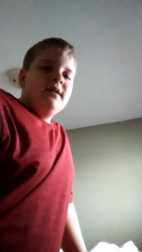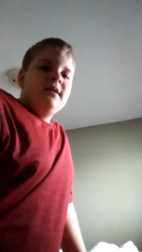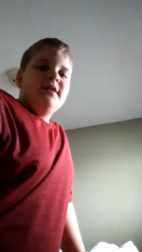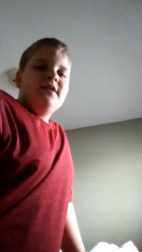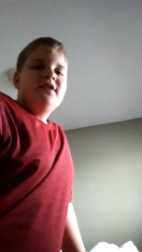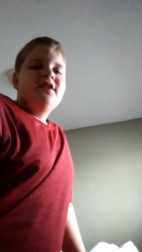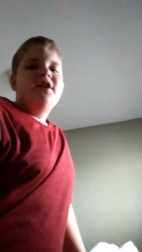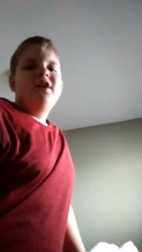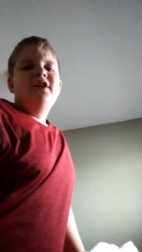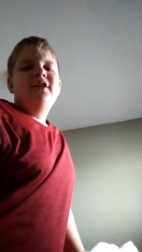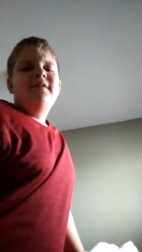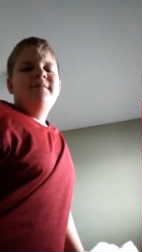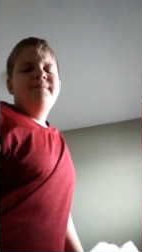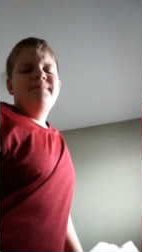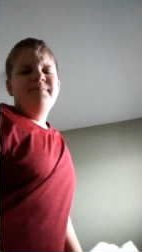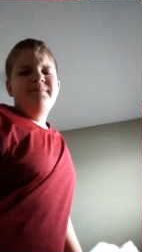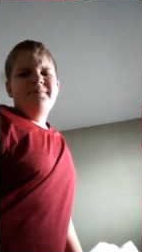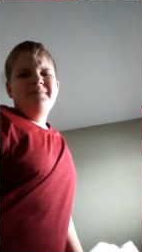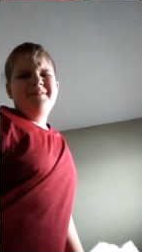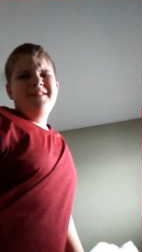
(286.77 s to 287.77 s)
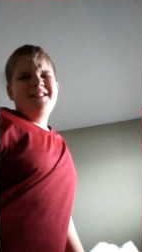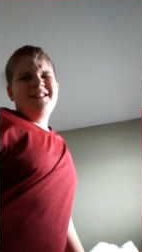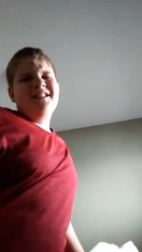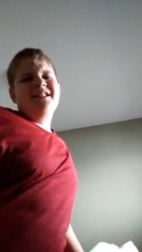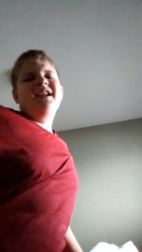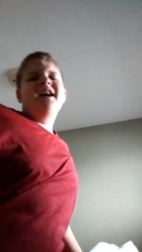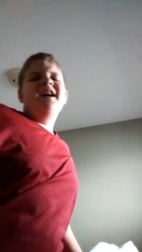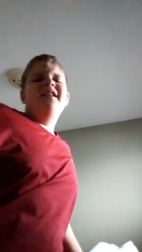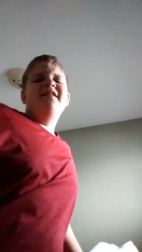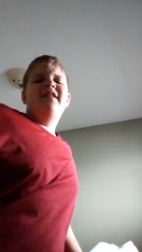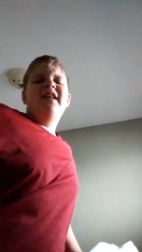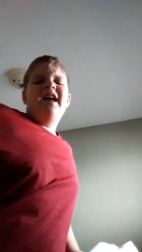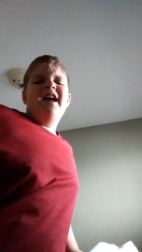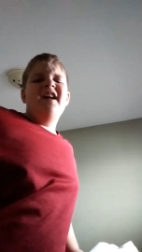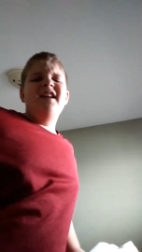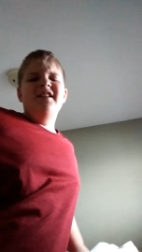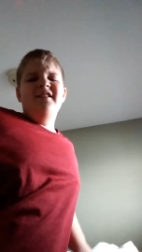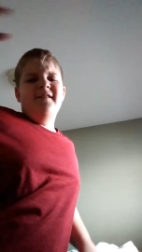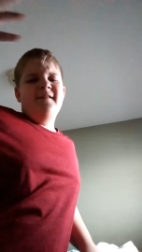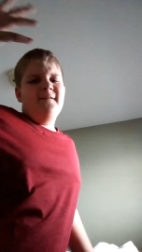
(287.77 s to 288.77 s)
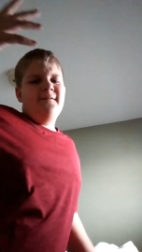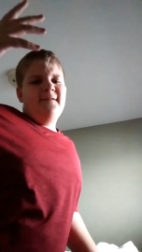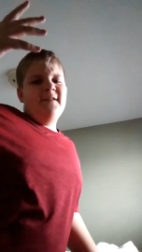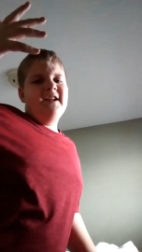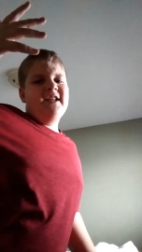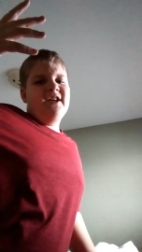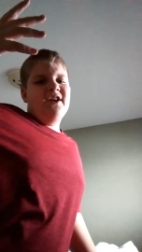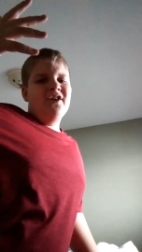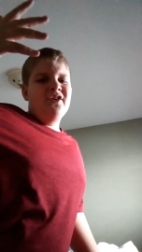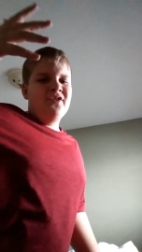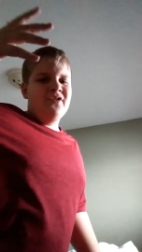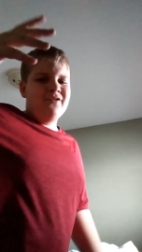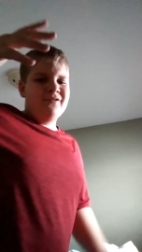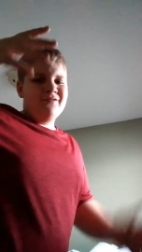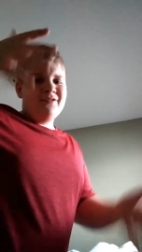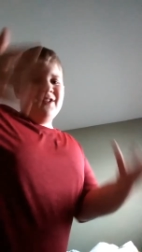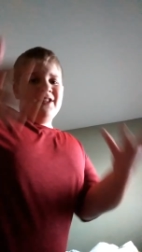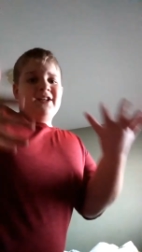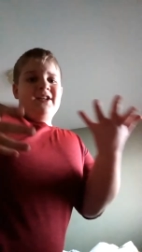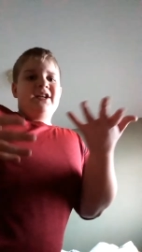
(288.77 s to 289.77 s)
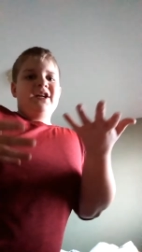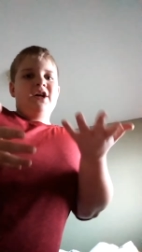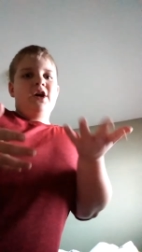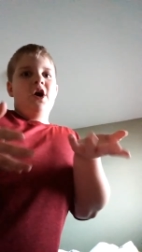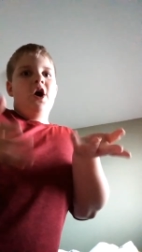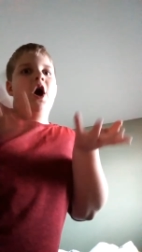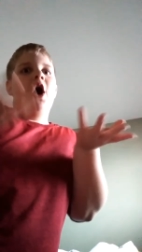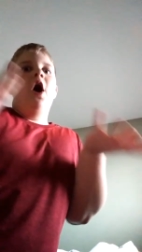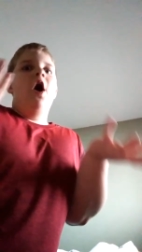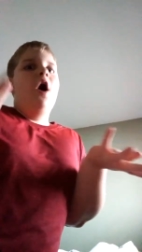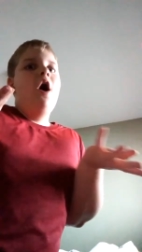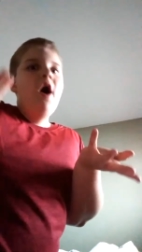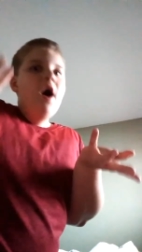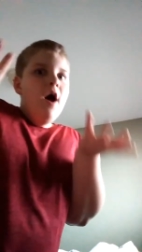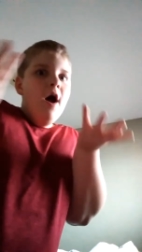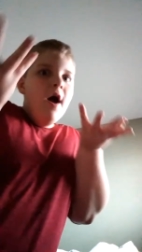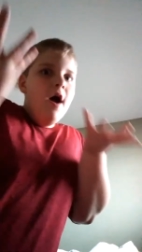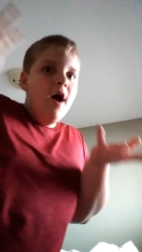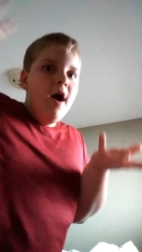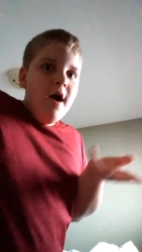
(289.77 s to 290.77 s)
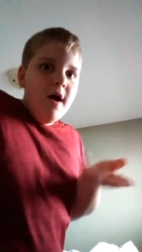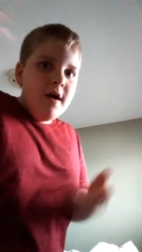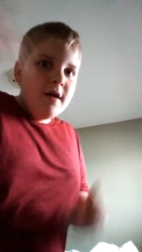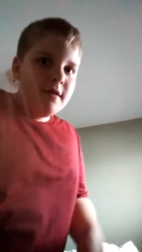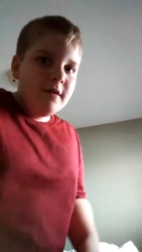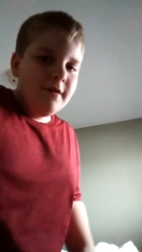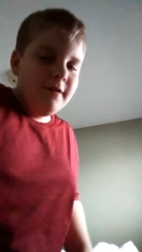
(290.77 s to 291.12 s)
So, this is kind of the end of the video, like, uh,